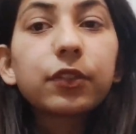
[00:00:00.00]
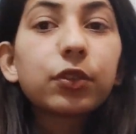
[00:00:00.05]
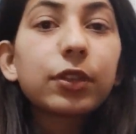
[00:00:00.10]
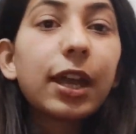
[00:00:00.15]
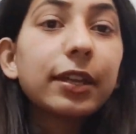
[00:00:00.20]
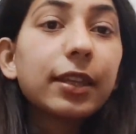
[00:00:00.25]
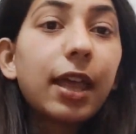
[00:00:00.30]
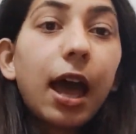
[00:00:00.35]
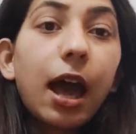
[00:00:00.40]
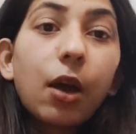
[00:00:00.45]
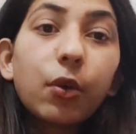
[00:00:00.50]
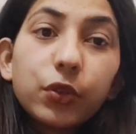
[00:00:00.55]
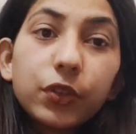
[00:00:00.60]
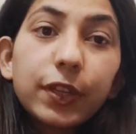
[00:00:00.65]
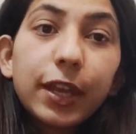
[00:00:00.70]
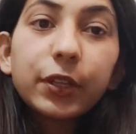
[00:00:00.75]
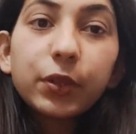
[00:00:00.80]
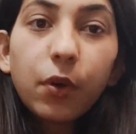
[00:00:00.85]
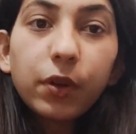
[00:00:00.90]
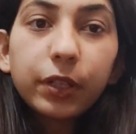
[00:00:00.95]
so that the
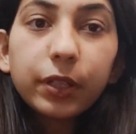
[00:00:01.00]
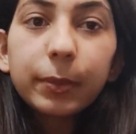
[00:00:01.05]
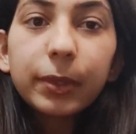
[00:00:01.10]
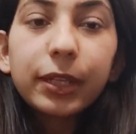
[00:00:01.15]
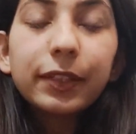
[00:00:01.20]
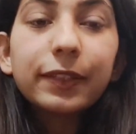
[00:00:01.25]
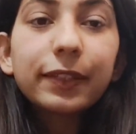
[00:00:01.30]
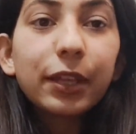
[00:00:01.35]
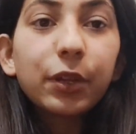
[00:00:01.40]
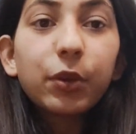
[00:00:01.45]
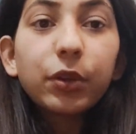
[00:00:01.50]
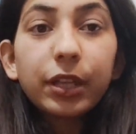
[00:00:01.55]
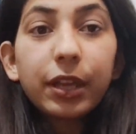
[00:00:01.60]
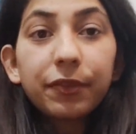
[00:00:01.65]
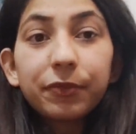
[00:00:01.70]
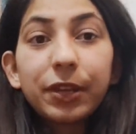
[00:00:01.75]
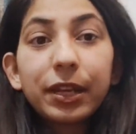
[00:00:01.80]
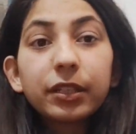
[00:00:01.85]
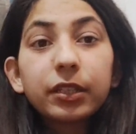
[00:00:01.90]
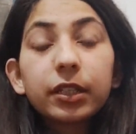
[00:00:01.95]
outside contaminants cannot
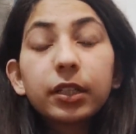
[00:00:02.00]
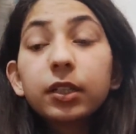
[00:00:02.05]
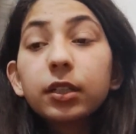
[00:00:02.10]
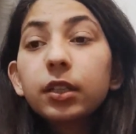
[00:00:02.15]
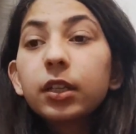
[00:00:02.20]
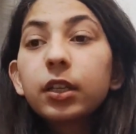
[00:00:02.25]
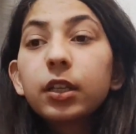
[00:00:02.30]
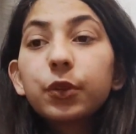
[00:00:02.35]
affect the